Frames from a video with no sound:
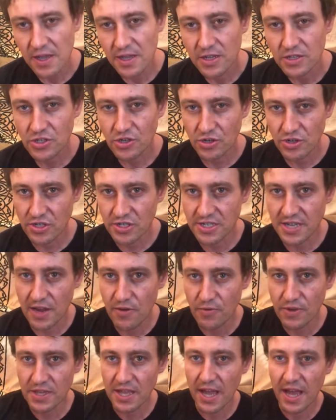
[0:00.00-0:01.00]
Do you understand
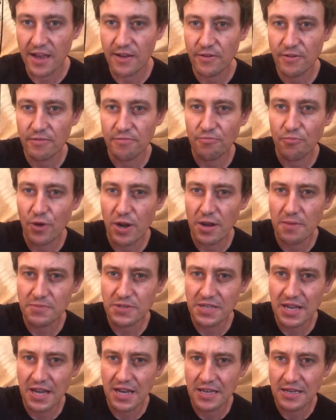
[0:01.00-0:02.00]
what that what I'm
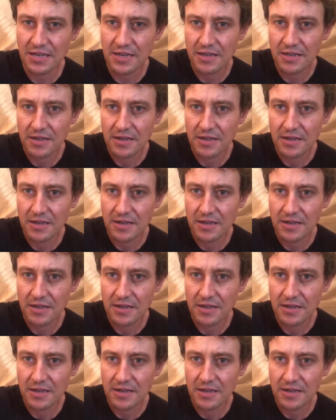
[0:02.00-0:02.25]
saying?